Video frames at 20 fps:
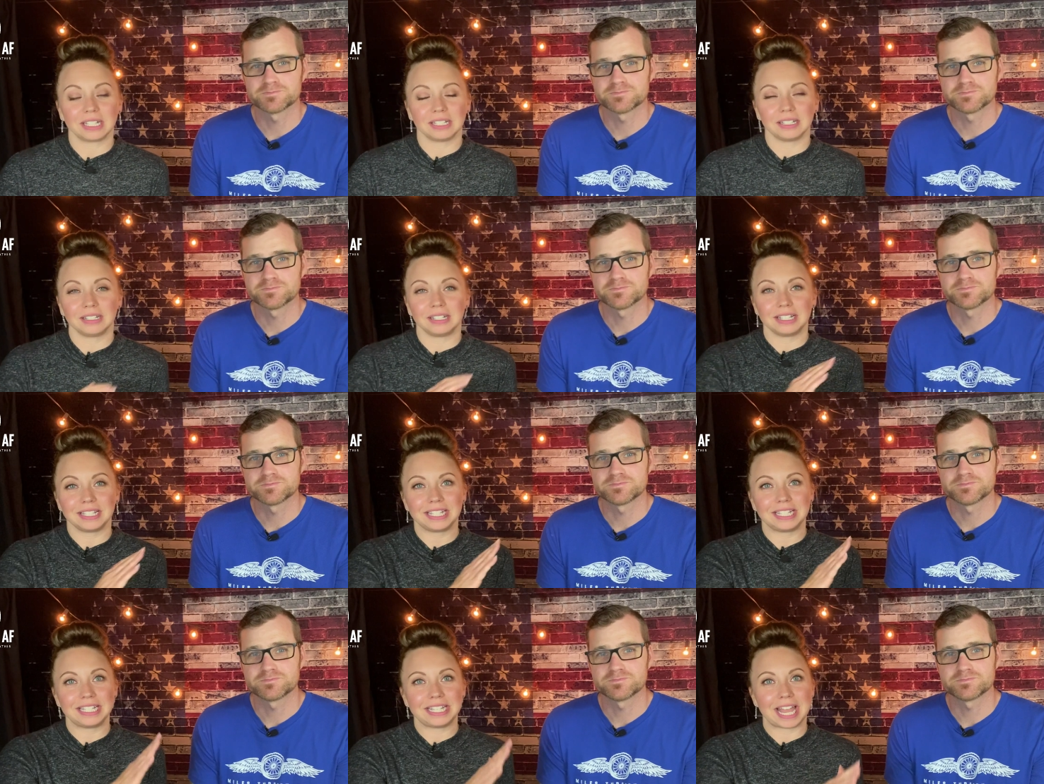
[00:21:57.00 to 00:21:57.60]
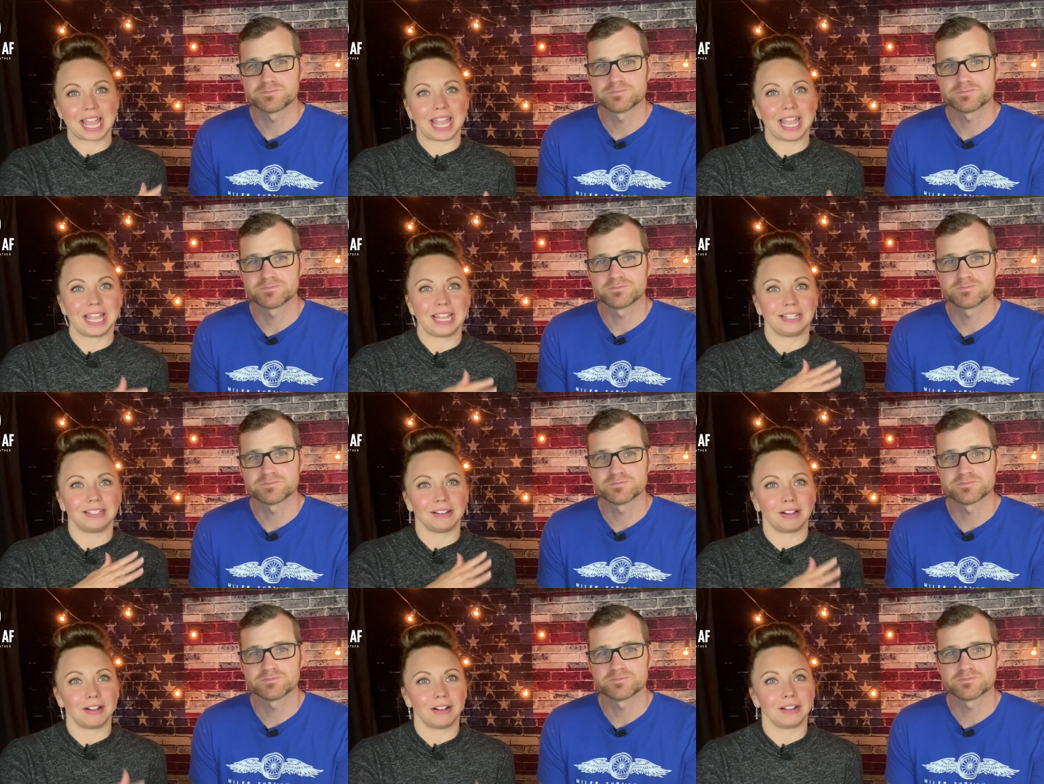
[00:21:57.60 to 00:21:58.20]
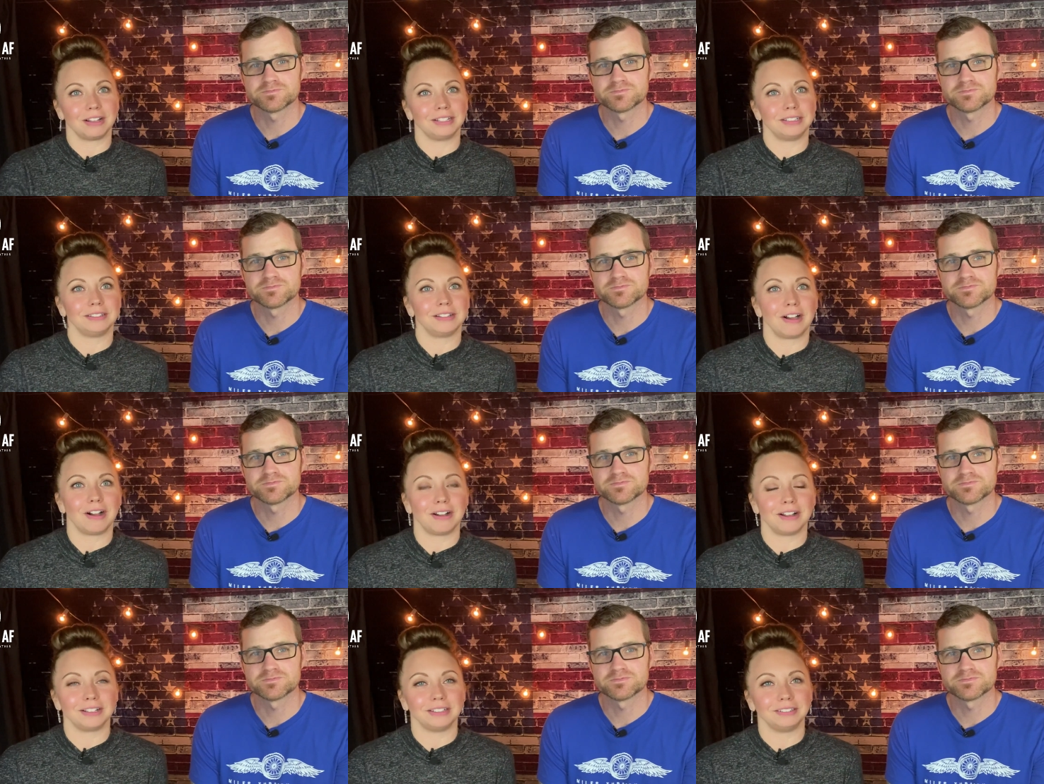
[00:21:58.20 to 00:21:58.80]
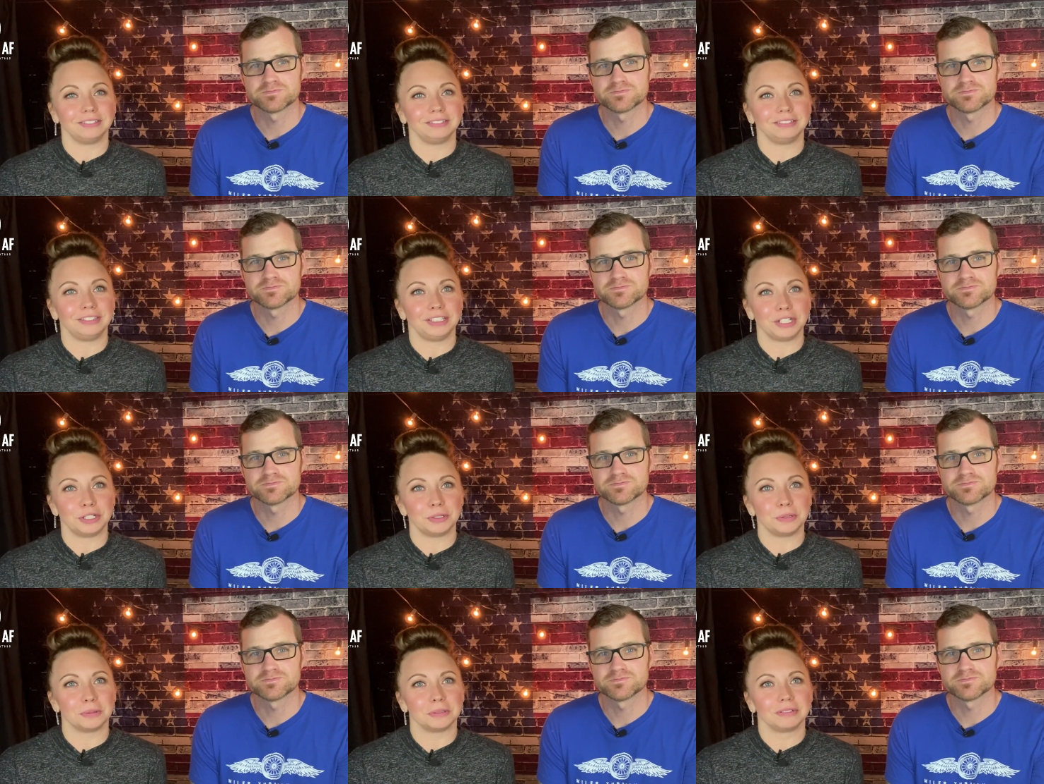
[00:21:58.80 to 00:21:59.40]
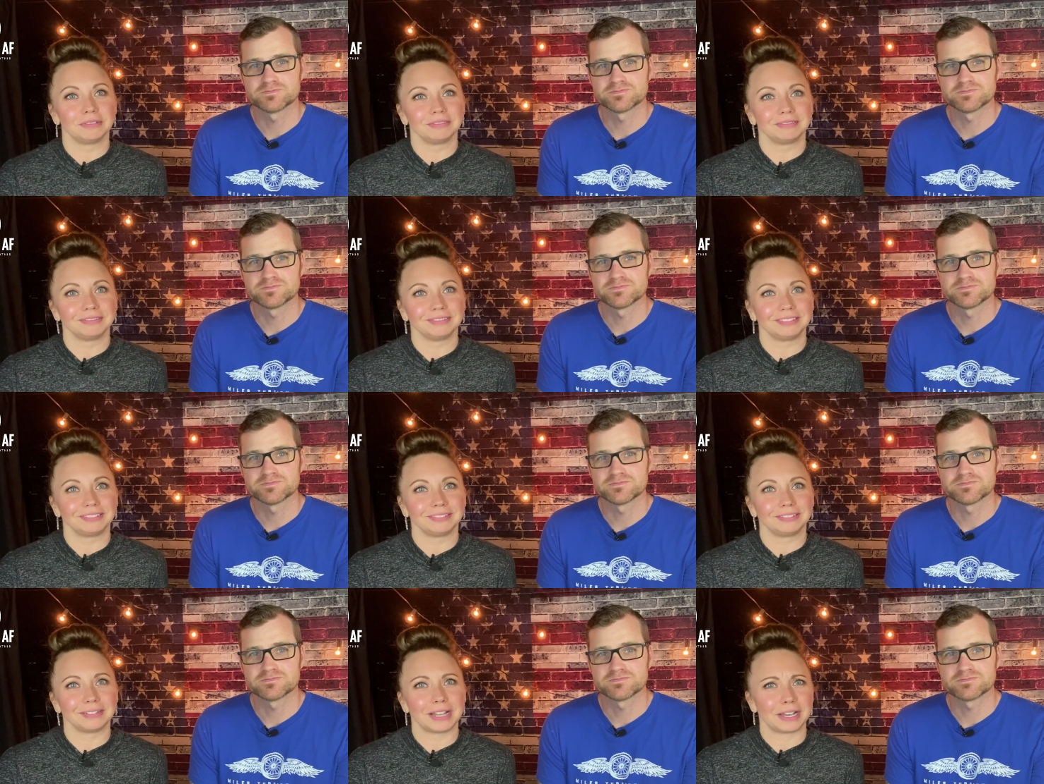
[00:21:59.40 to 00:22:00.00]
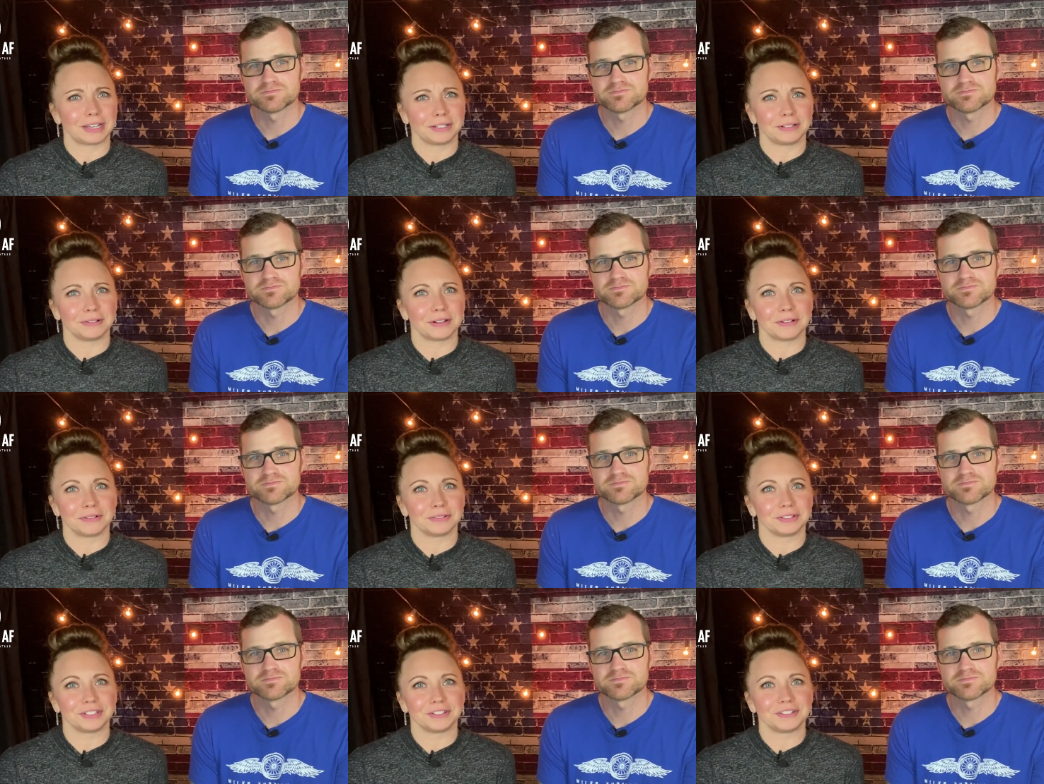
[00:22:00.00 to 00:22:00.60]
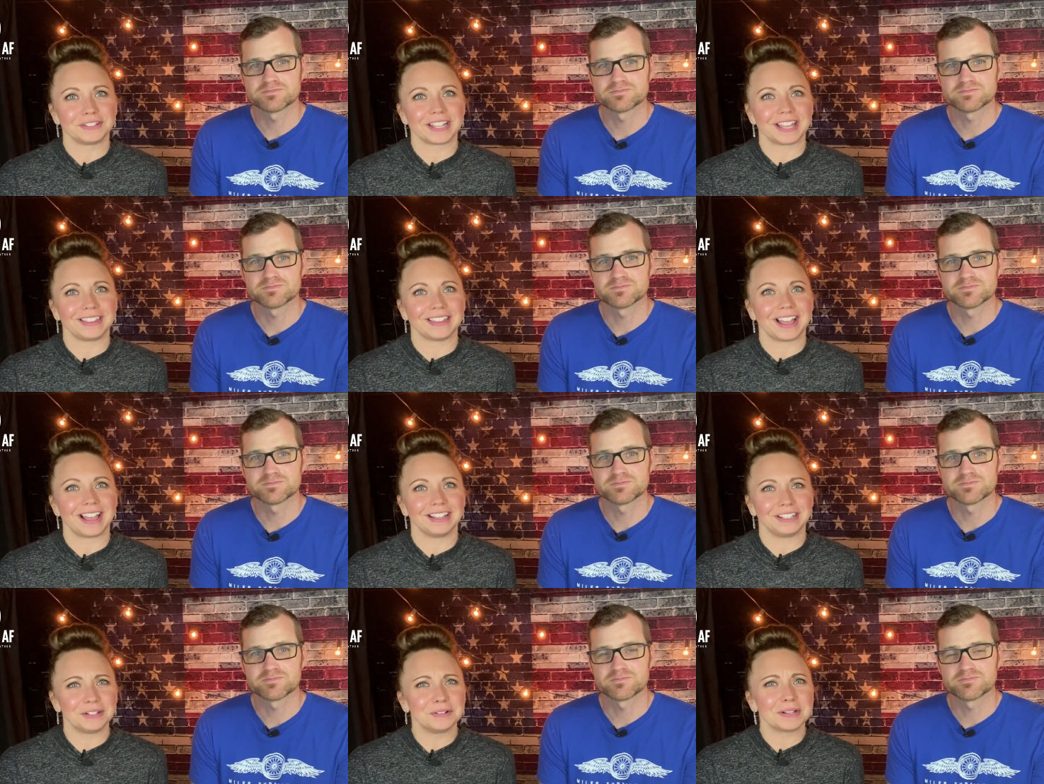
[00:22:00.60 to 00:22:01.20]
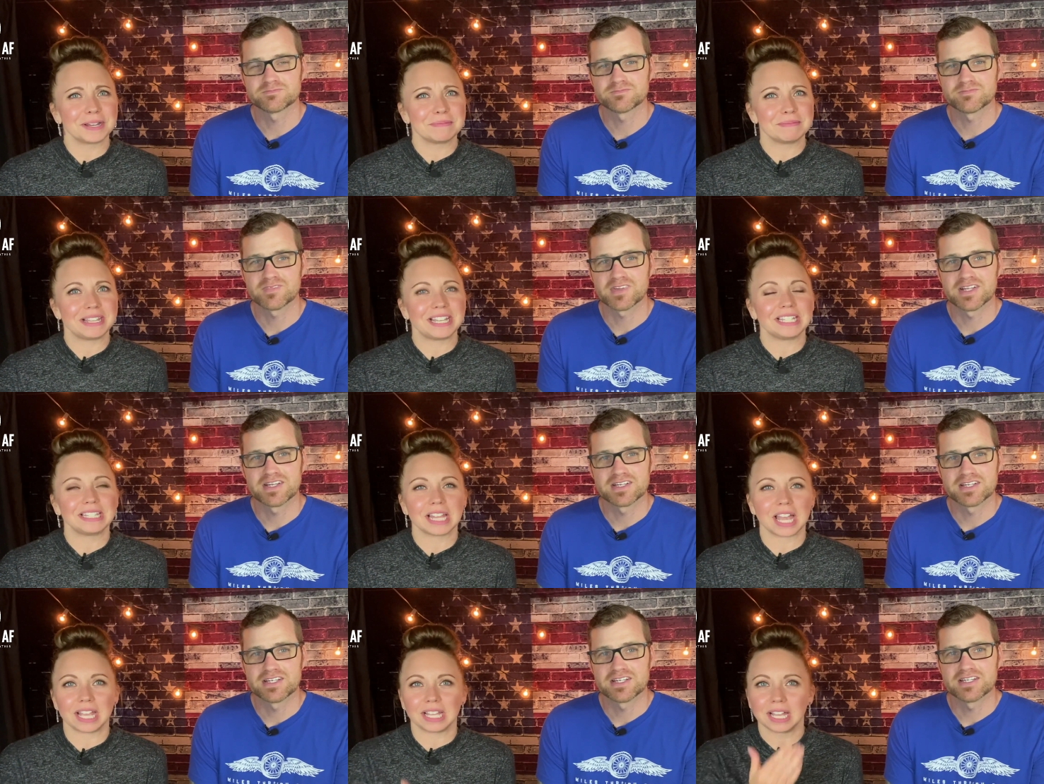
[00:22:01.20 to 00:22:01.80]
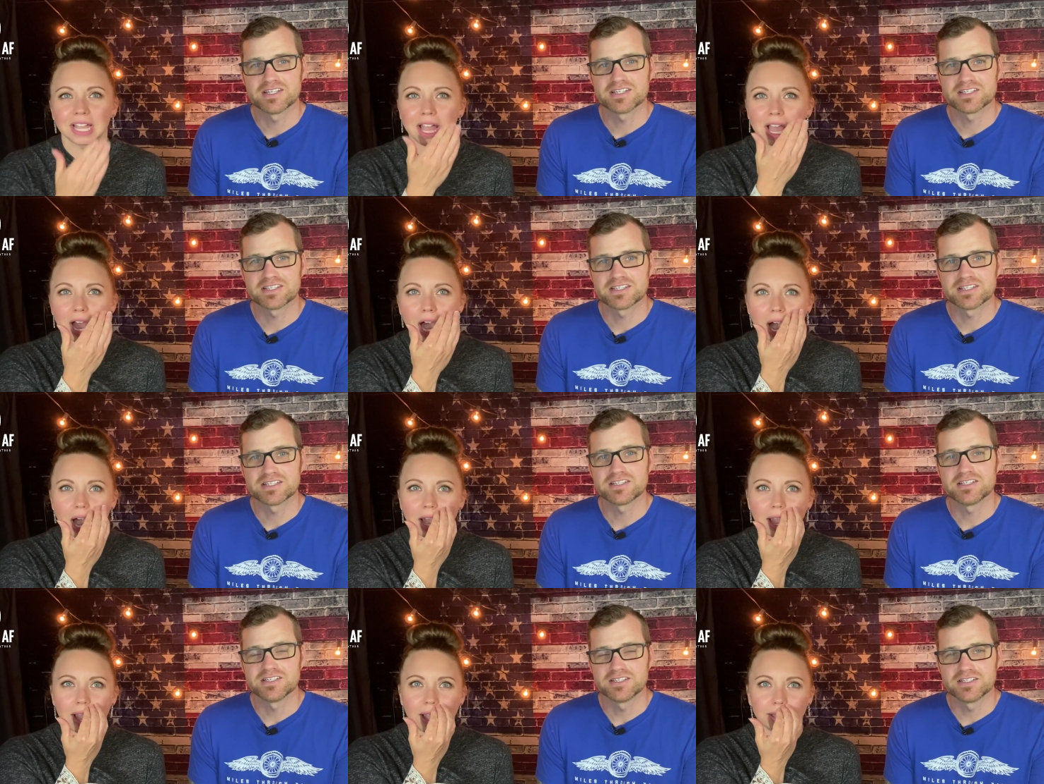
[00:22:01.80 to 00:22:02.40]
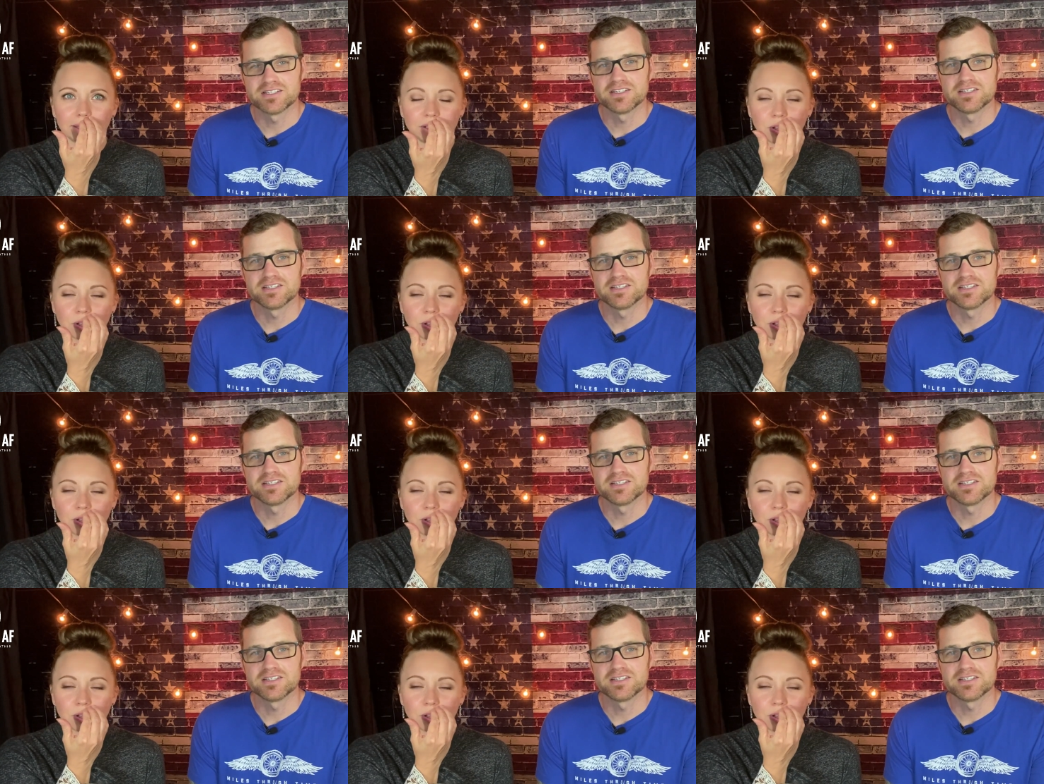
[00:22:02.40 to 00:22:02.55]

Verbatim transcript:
Speaker 1: a stain on you. How do you ever say that? You know what I mean? Like, I